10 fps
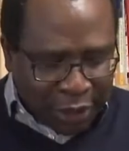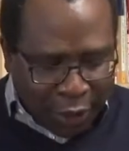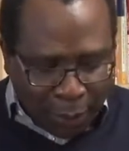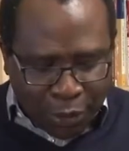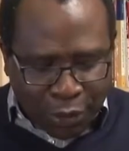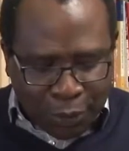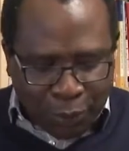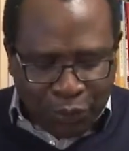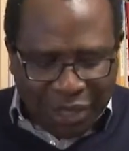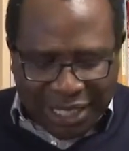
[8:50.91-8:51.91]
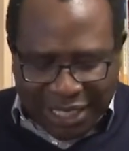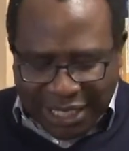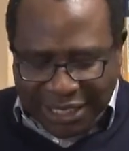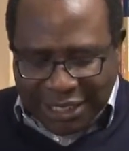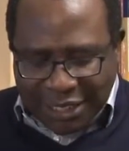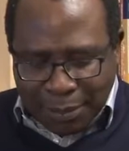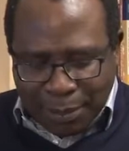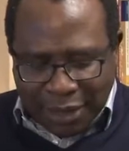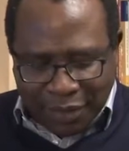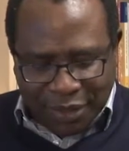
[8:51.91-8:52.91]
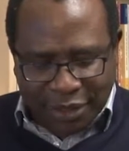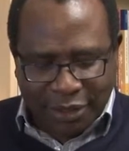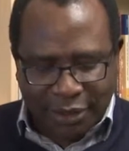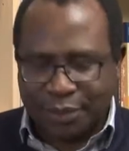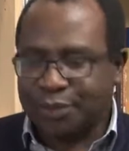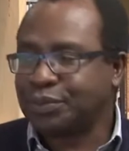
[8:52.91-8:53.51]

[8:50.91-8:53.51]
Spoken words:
Number two, list the benefits.